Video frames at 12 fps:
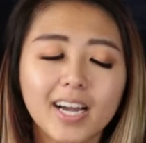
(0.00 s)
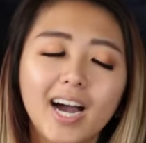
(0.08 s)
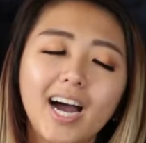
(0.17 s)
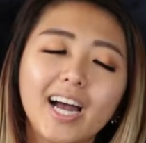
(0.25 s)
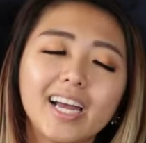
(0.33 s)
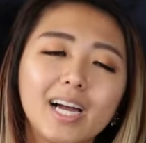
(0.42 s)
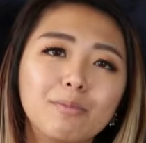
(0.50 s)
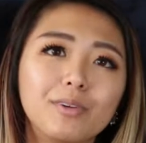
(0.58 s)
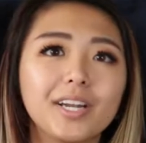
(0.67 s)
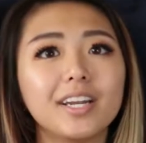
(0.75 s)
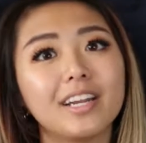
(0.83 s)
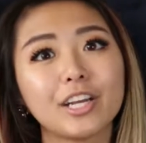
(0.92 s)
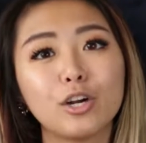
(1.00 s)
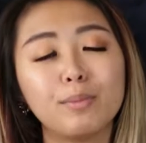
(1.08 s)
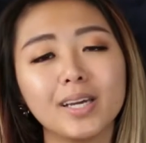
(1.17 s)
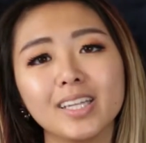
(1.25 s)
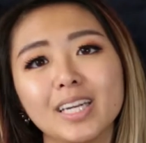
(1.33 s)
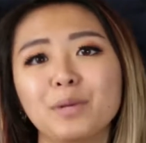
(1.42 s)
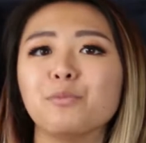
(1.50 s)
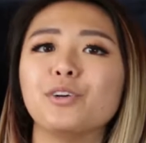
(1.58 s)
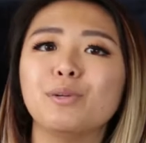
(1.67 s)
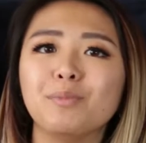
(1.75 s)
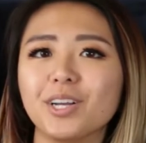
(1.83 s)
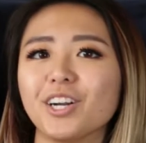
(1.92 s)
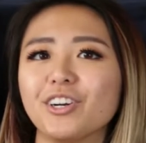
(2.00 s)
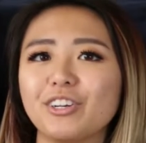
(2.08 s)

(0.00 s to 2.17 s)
Hi, I'm Rin and I go by the name Rinmieru.